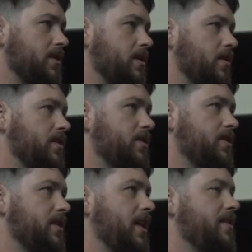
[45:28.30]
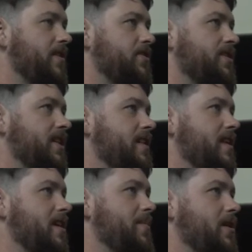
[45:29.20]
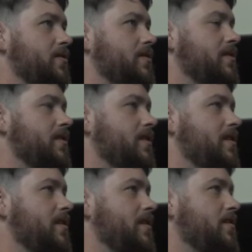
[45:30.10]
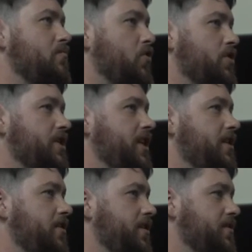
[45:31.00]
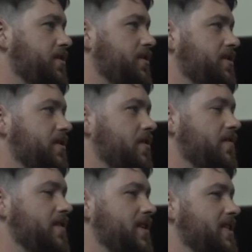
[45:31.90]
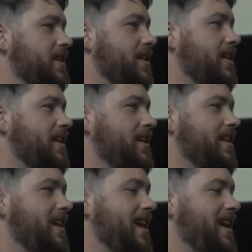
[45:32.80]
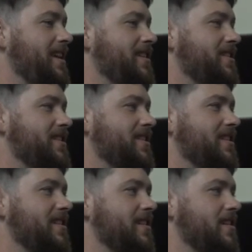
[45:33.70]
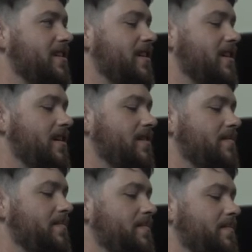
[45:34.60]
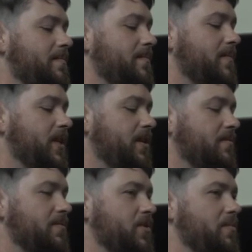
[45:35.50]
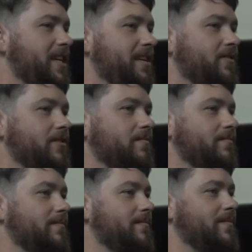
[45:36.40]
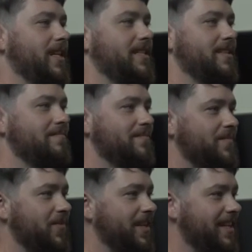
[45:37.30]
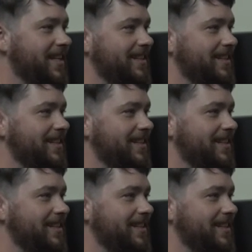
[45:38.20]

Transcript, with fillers: so it's just kind of interesting to think about pushing your users over this line and, um, you know, don't be evil. That's a pretty